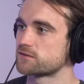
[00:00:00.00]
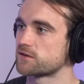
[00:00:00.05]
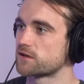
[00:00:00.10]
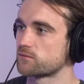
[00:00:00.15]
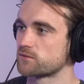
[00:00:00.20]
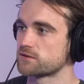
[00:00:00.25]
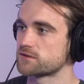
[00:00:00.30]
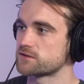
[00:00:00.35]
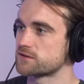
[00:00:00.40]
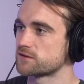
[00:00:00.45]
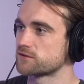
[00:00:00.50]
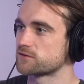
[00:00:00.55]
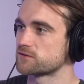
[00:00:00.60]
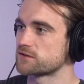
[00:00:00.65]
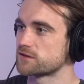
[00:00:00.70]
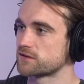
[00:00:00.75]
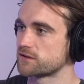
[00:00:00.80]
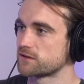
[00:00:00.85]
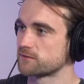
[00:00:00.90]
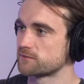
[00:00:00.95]
We're still
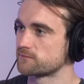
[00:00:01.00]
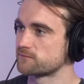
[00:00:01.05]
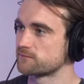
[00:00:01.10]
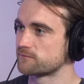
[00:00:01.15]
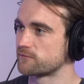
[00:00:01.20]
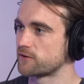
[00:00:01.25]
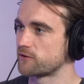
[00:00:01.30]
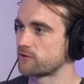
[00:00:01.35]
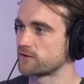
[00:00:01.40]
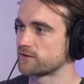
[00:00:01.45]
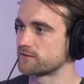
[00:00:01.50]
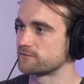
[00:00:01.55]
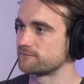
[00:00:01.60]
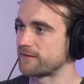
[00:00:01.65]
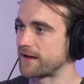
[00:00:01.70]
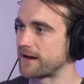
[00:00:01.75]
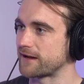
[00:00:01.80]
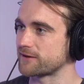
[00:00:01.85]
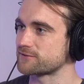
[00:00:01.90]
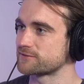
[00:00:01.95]
seeing very
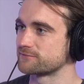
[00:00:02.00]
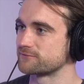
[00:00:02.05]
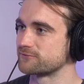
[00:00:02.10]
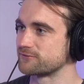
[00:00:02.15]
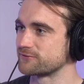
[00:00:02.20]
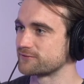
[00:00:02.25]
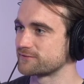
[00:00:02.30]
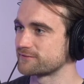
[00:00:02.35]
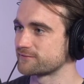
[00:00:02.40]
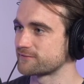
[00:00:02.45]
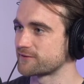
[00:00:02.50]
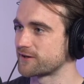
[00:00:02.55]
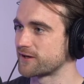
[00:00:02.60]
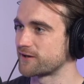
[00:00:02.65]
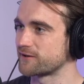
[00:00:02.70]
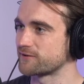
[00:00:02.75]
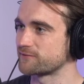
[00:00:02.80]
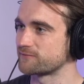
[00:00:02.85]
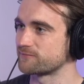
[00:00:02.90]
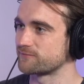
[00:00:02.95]
active
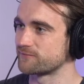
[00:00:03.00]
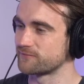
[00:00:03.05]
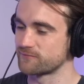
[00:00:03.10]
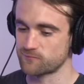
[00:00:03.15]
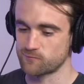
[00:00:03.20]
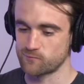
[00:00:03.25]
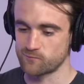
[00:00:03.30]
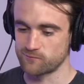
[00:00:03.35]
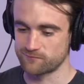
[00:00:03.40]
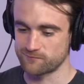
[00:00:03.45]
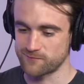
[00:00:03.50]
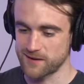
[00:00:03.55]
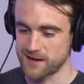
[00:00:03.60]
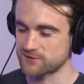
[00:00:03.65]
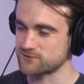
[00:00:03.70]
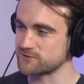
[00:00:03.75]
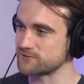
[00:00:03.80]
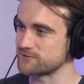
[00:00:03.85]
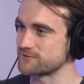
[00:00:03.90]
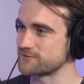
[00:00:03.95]

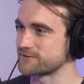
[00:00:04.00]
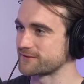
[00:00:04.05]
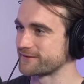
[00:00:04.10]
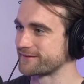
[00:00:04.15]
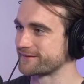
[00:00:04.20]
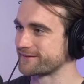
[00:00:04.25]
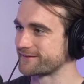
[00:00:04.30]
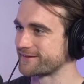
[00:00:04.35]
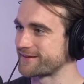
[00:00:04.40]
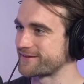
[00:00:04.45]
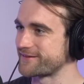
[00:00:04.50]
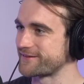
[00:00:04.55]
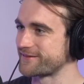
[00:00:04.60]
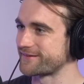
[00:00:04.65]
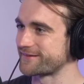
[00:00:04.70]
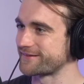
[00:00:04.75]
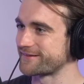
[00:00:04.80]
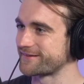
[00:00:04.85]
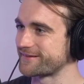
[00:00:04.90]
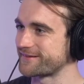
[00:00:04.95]
patterns in
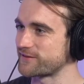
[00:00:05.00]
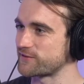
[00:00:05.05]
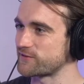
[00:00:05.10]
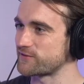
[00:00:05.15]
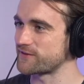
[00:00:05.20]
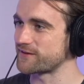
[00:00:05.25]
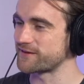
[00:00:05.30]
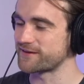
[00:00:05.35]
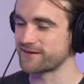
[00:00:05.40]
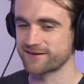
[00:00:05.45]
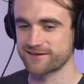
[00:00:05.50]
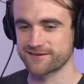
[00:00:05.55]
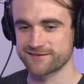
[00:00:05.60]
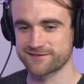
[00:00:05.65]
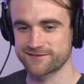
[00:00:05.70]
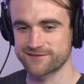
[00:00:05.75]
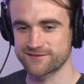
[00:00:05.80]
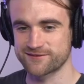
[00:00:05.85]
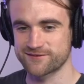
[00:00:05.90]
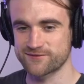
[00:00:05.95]
the
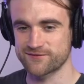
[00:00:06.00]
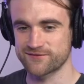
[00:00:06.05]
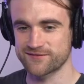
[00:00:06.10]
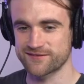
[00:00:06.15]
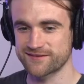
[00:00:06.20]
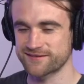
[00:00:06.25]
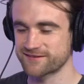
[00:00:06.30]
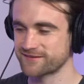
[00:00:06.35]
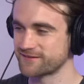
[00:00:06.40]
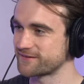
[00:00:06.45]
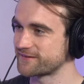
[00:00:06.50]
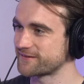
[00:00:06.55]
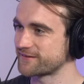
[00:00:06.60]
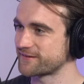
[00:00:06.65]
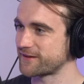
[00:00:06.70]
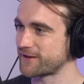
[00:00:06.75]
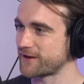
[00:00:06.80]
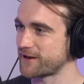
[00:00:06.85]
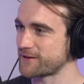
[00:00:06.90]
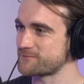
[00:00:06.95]

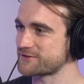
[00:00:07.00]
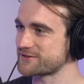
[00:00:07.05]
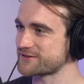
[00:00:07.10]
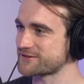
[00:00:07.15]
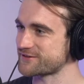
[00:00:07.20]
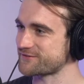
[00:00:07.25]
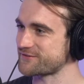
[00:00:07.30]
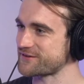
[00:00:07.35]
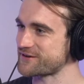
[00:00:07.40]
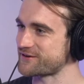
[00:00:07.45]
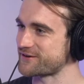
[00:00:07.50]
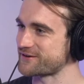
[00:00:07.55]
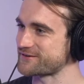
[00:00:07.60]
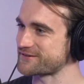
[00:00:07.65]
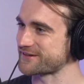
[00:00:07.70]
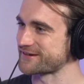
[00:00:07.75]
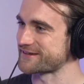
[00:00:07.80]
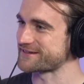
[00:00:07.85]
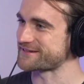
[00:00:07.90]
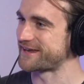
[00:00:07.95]
climatosphere, I was
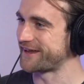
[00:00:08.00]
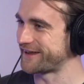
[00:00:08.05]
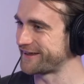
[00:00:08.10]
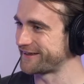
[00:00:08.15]
going to say.